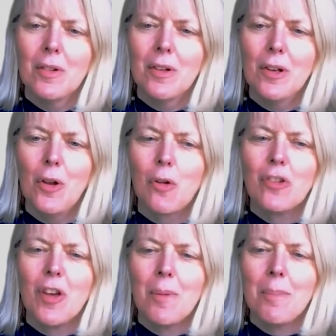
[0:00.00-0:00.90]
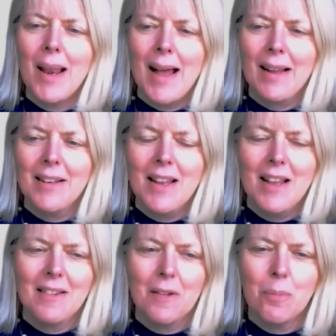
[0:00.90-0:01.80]
long-term plan
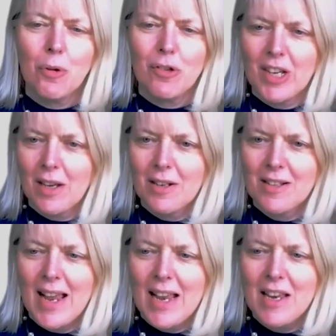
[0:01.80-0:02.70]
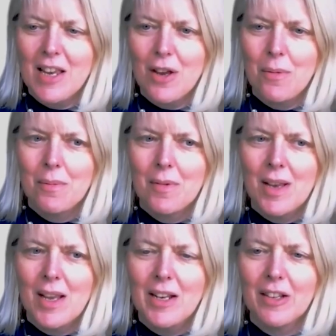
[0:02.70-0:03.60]
is this project going to take you
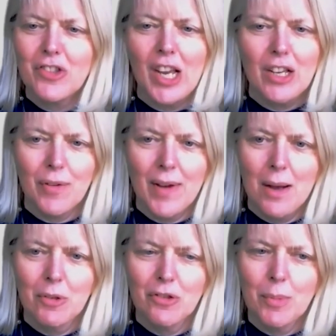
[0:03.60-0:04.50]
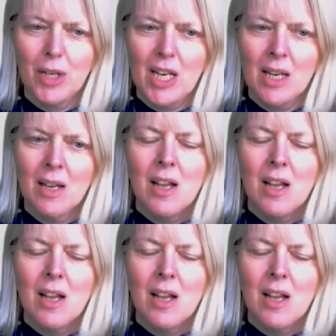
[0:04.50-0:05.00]
in exchange for how much money?